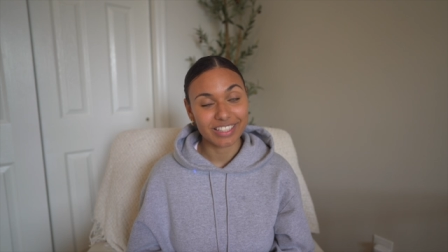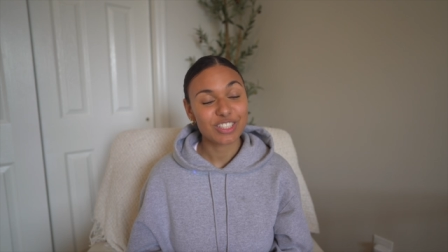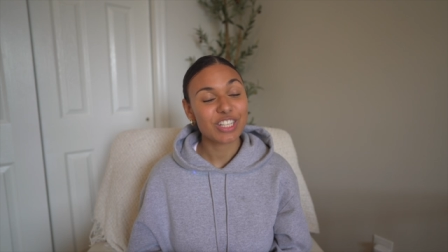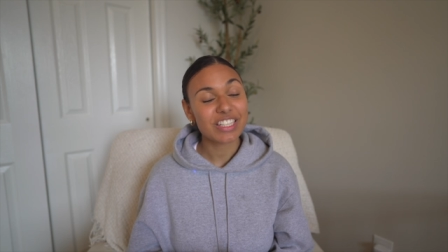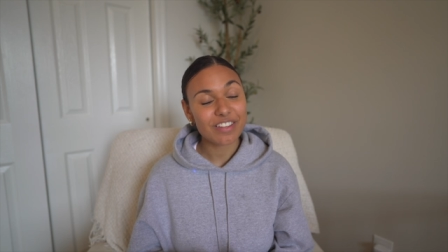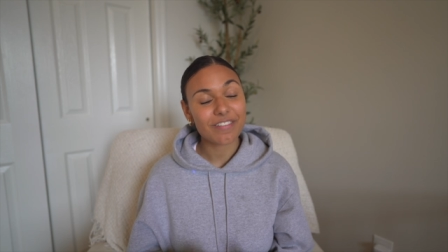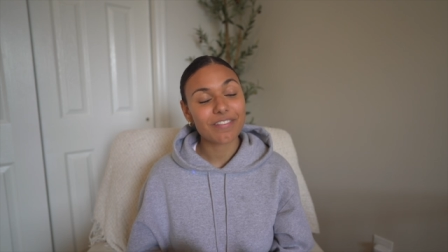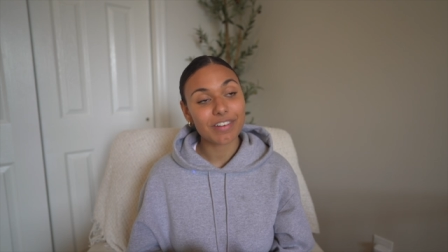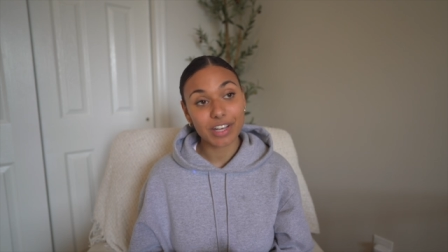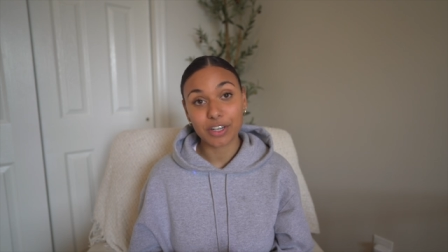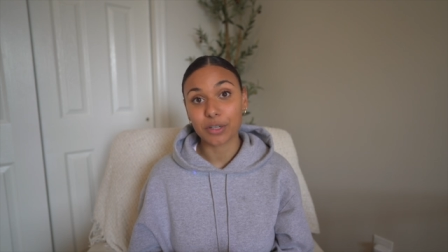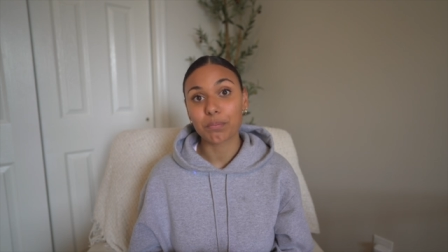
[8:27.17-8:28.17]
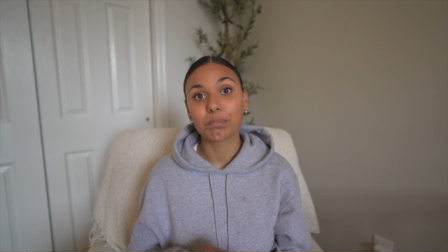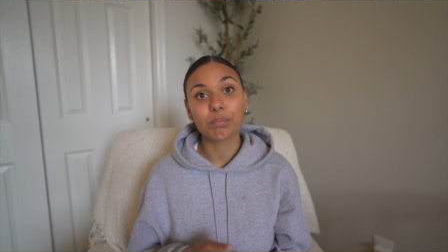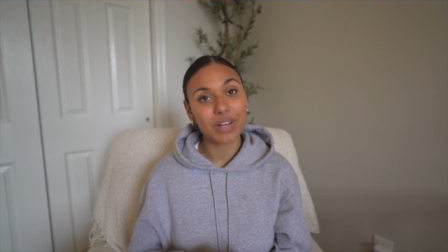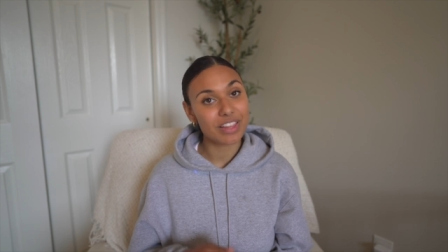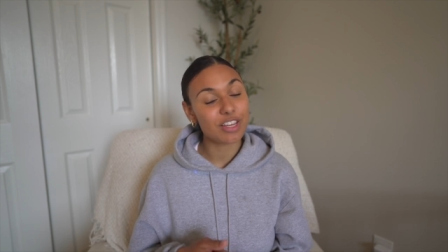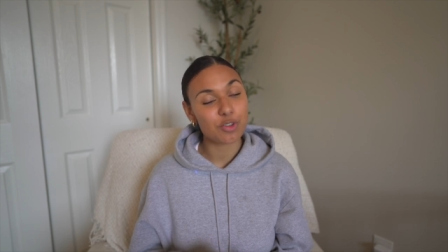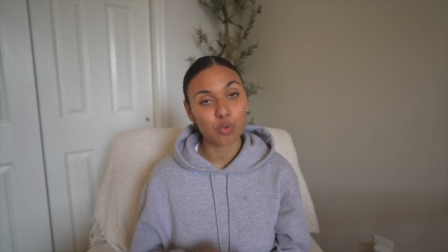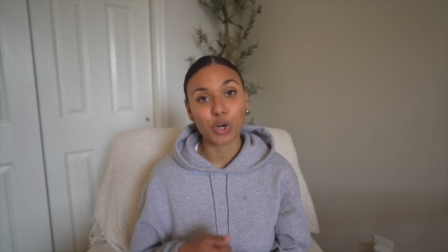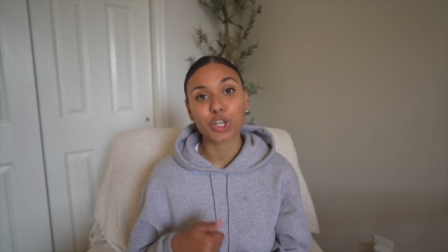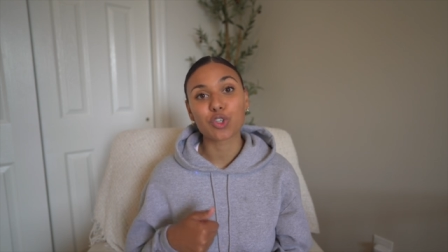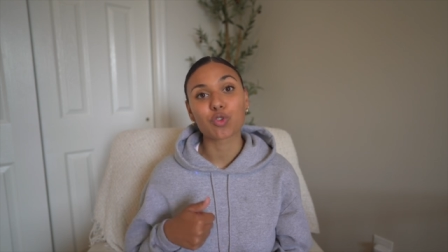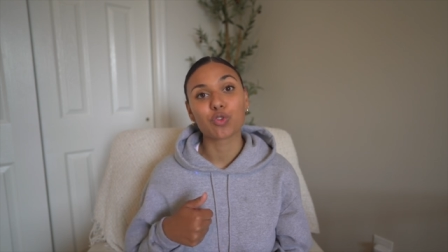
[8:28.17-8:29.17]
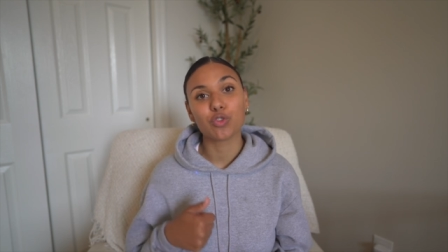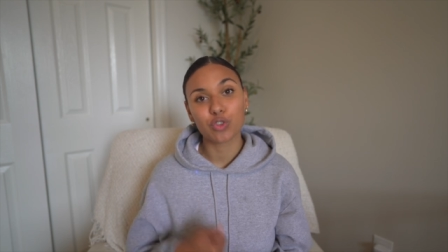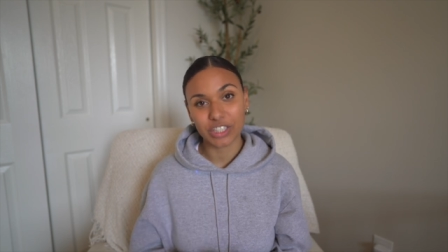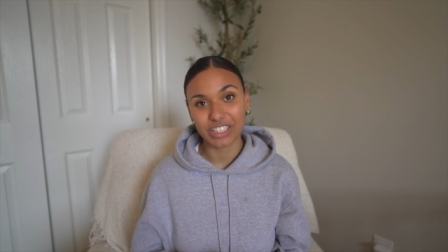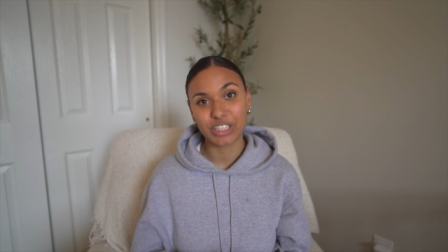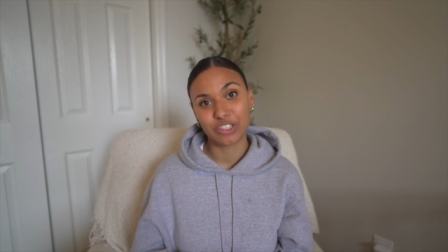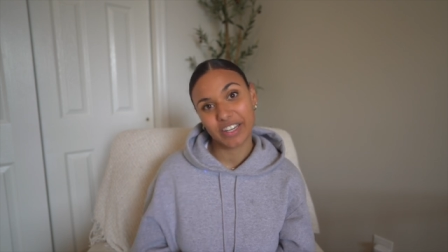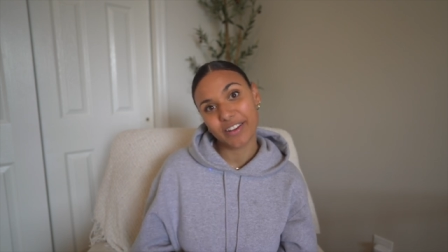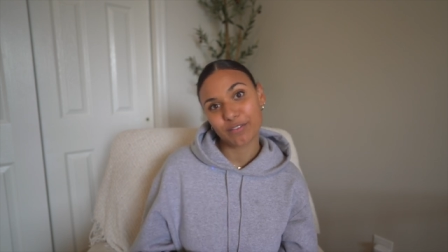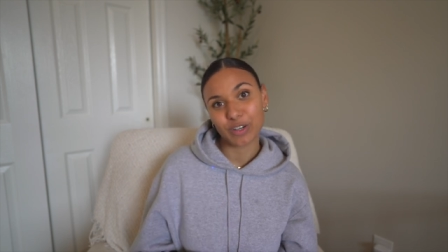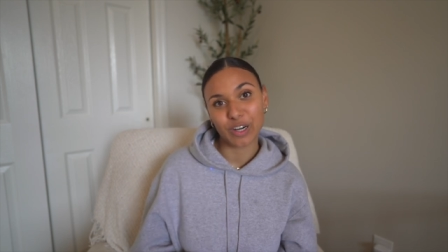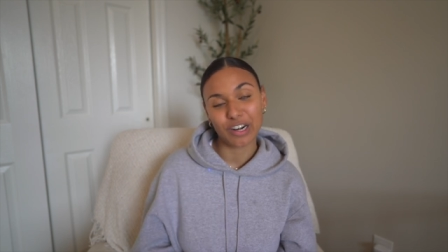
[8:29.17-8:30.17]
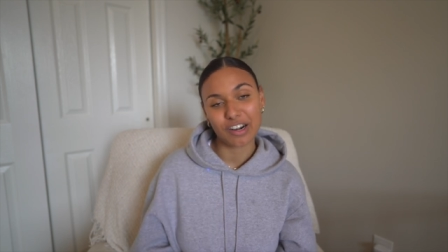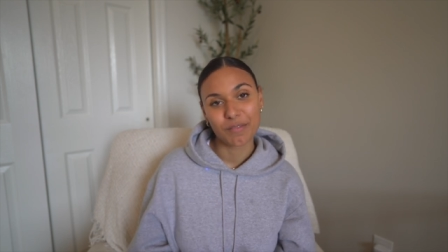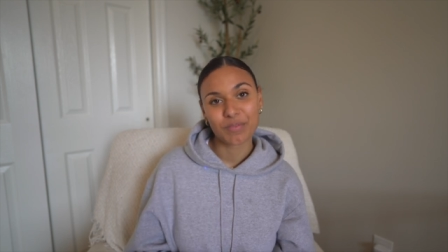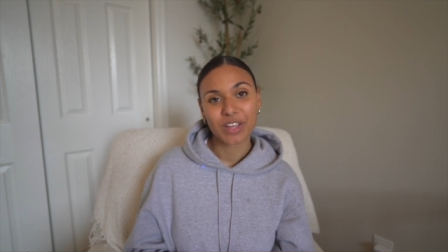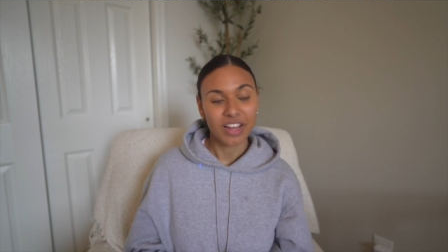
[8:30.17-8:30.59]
She's a fighter, but this worked really great for her.